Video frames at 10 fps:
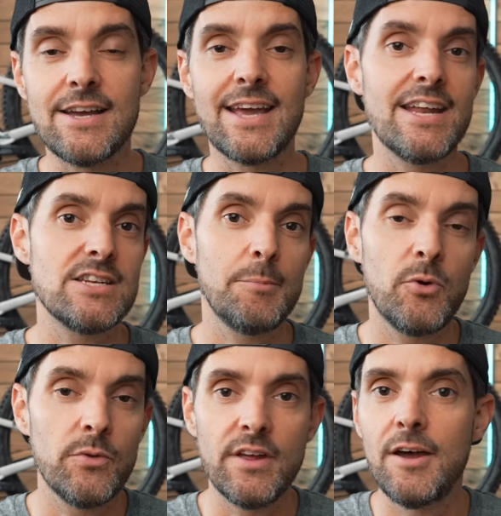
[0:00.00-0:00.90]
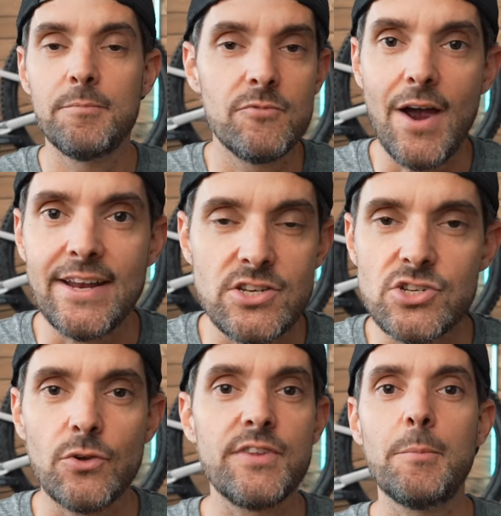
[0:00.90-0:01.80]
gonna get double the
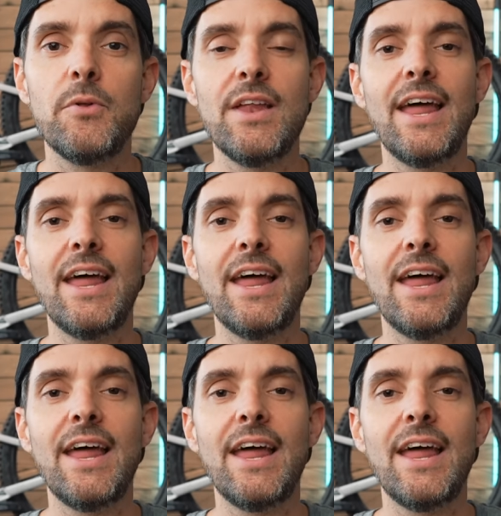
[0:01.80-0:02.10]
range or double the